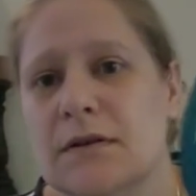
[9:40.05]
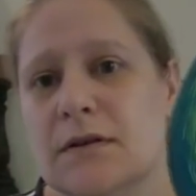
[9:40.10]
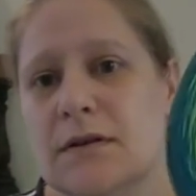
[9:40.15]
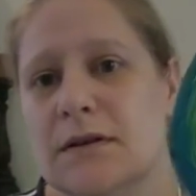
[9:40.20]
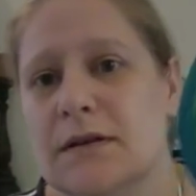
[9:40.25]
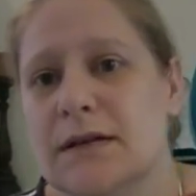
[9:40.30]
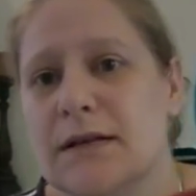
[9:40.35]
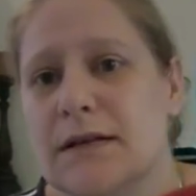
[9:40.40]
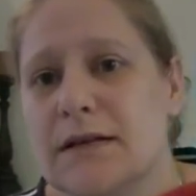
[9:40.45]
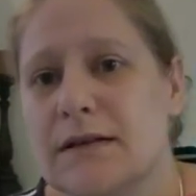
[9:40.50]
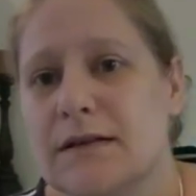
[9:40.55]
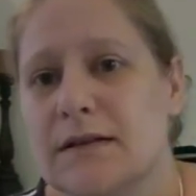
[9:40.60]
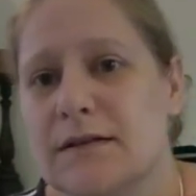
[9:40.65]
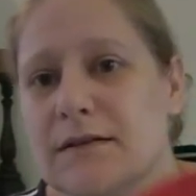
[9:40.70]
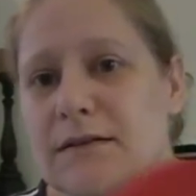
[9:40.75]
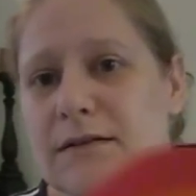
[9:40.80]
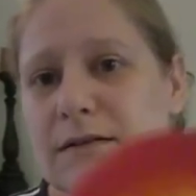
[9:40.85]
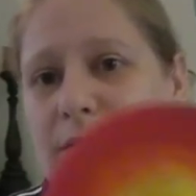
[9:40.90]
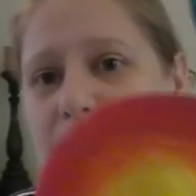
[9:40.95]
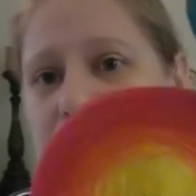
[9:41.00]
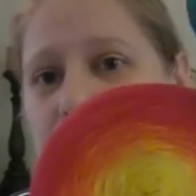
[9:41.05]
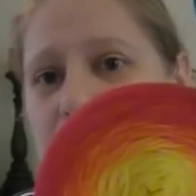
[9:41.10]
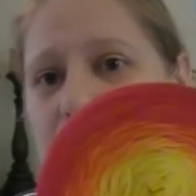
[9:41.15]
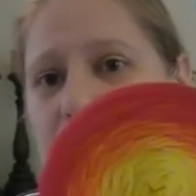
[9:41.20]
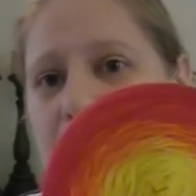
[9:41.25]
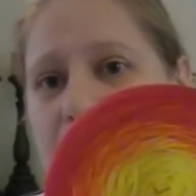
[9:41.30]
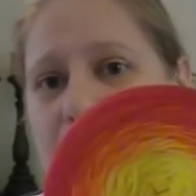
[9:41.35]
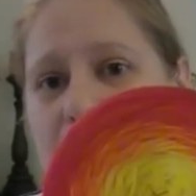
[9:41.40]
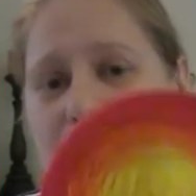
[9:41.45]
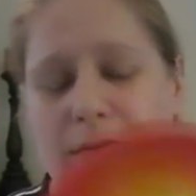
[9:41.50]
like, oh
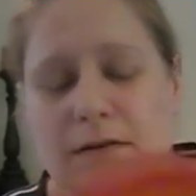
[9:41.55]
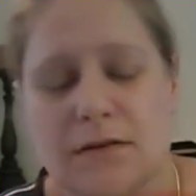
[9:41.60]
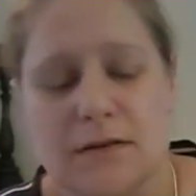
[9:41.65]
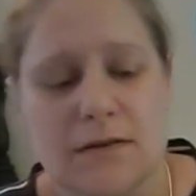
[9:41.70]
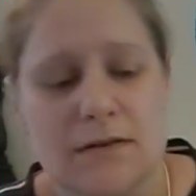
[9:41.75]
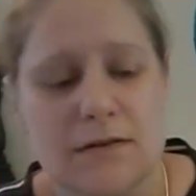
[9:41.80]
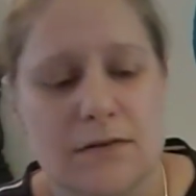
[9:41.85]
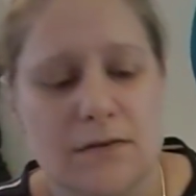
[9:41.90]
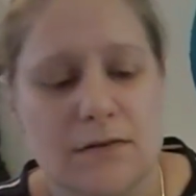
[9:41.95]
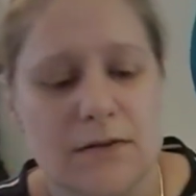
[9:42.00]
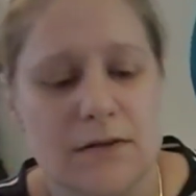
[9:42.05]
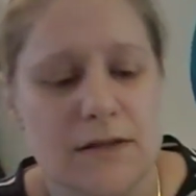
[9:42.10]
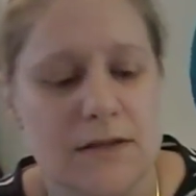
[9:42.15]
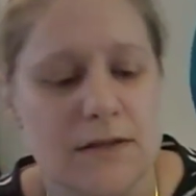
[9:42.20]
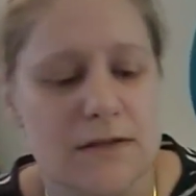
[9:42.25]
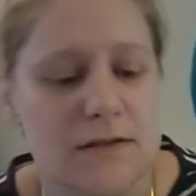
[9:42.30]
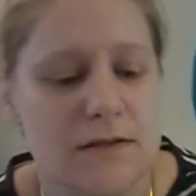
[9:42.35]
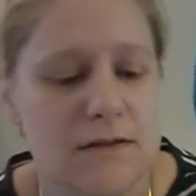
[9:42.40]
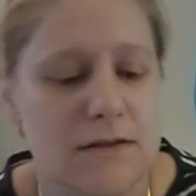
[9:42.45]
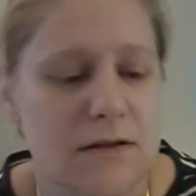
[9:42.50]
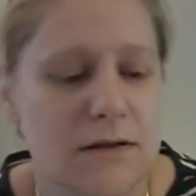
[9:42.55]
my god, all these,